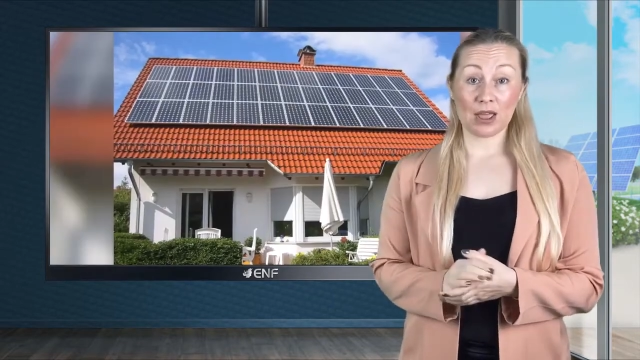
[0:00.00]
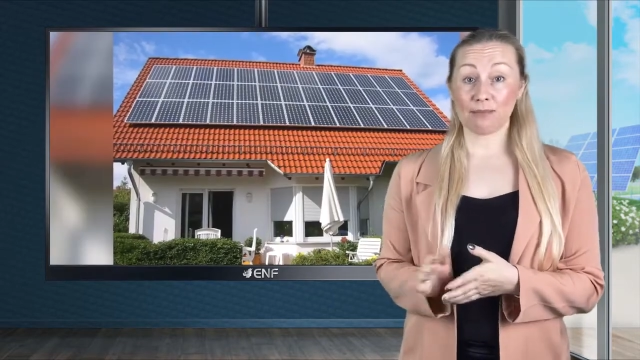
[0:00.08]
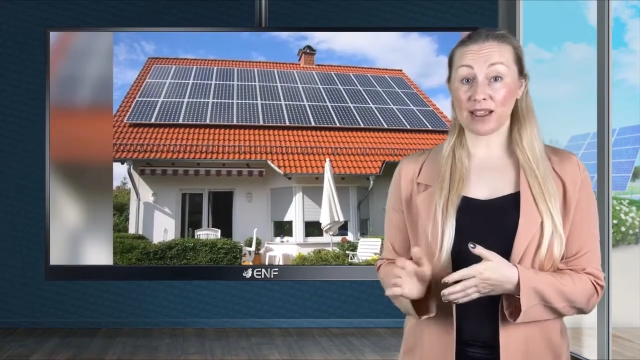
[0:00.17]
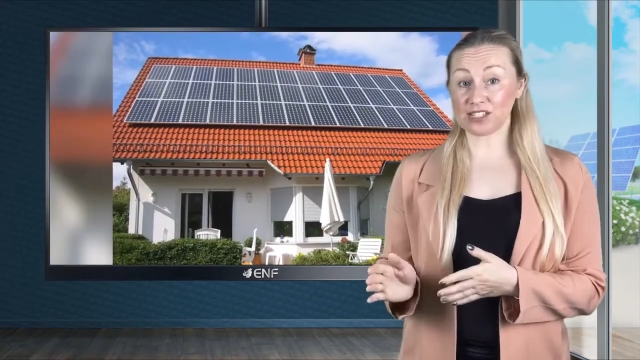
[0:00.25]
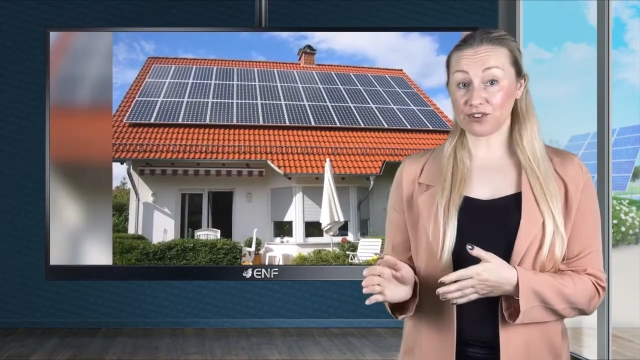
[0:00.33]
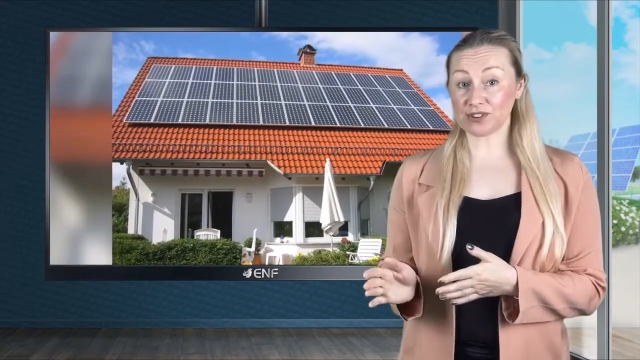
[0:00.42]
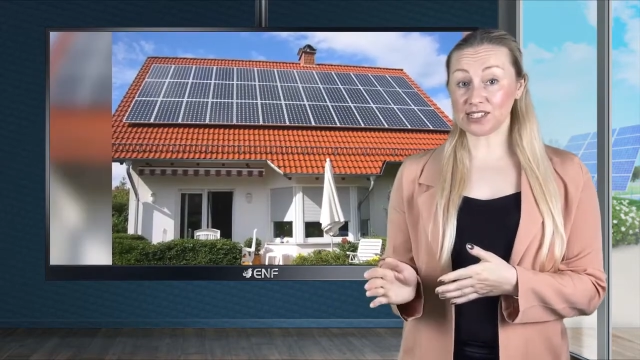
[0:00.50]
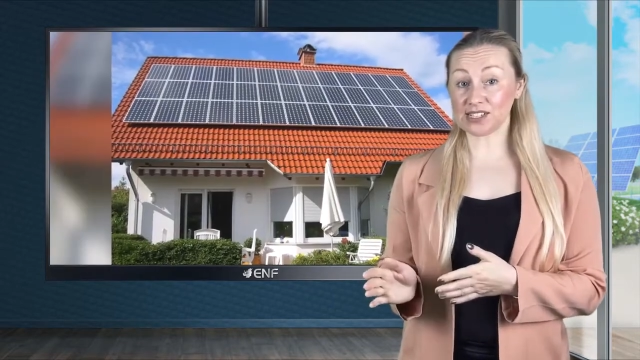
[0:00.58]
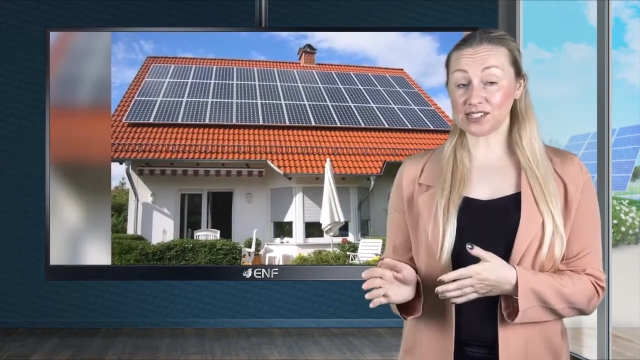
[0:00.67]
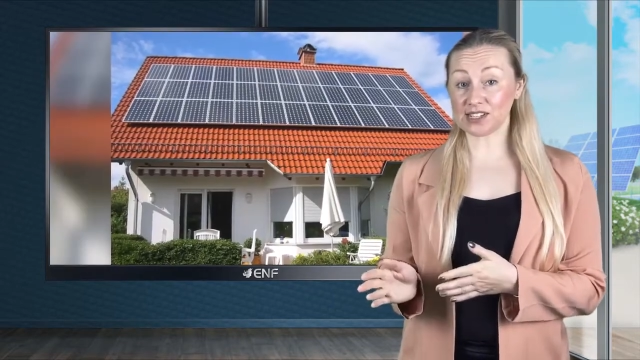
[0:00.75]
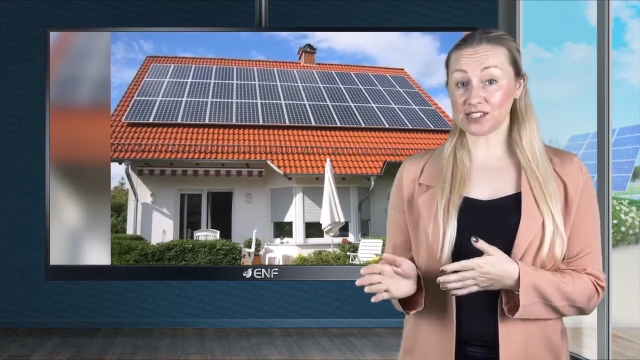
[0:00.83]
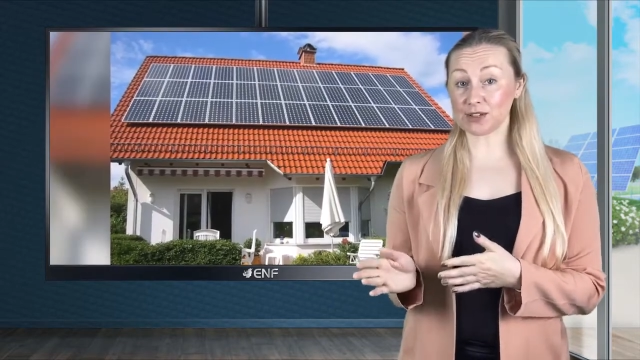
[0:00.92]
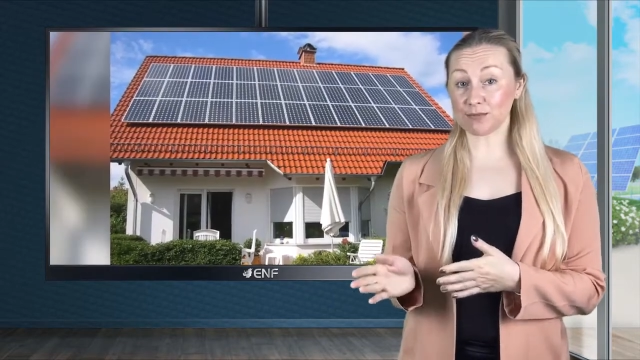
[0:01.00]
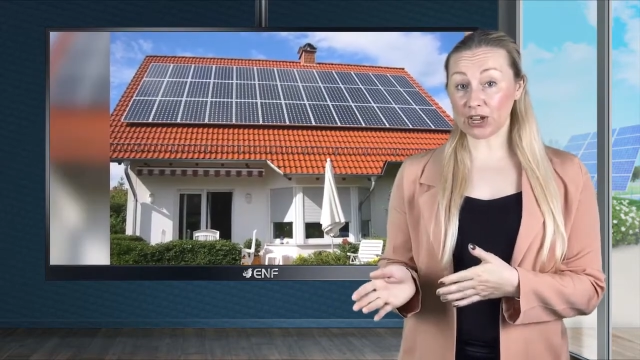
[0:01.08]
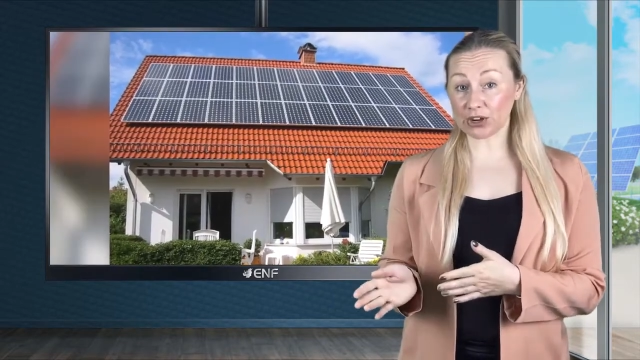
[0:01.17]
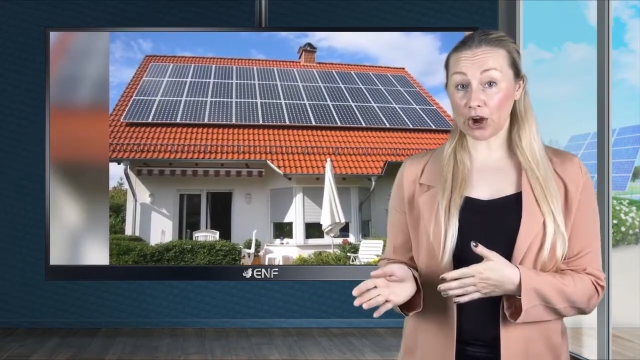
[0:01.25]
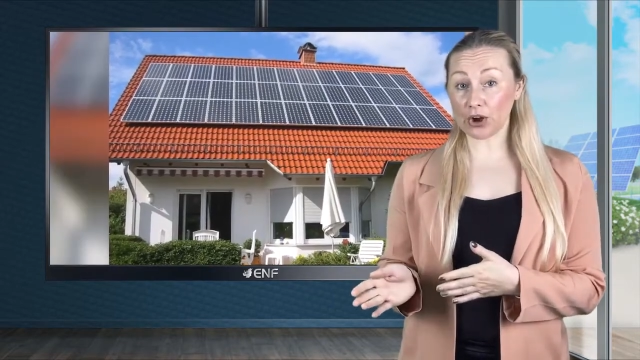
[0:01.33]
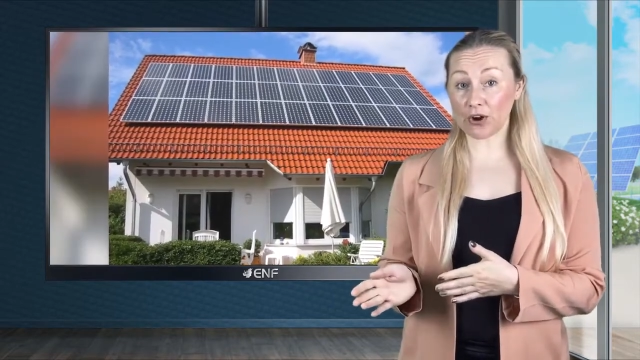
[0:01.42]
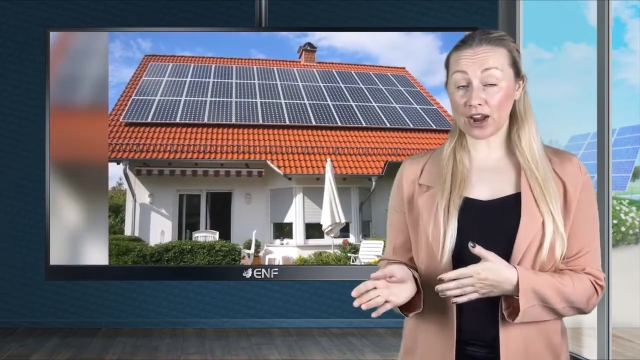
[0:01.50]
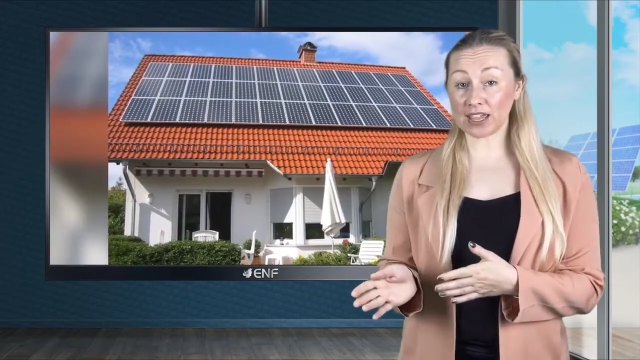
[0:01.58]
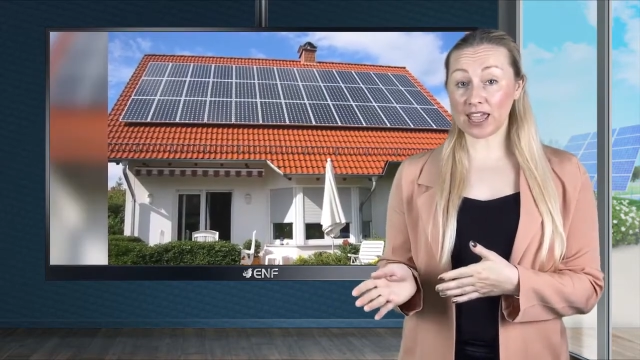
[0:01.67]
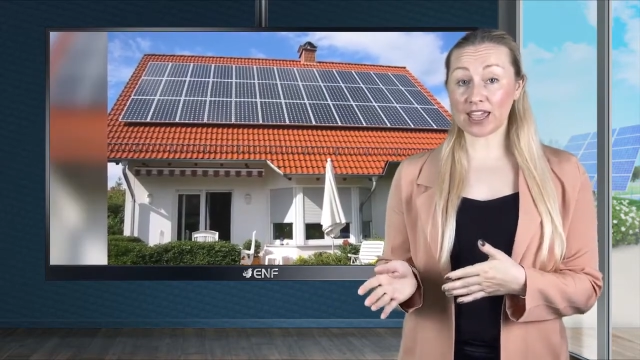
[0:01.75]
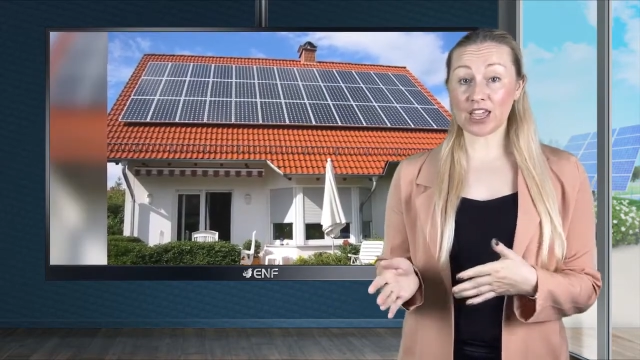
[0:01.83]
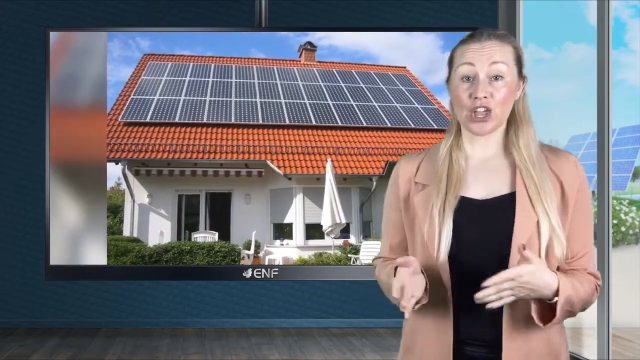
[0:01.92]
Better resistance to
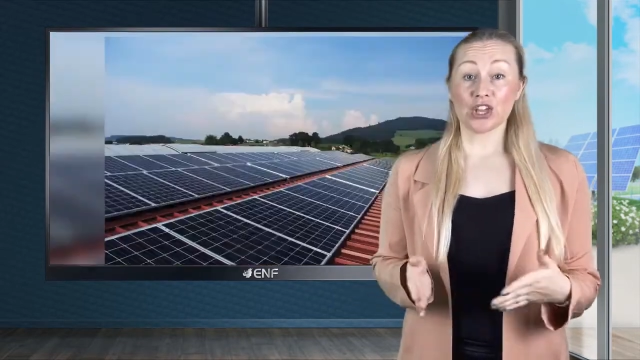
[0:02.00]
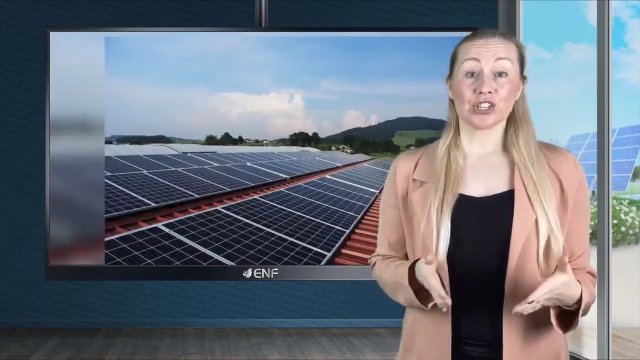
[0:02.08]
microcracking,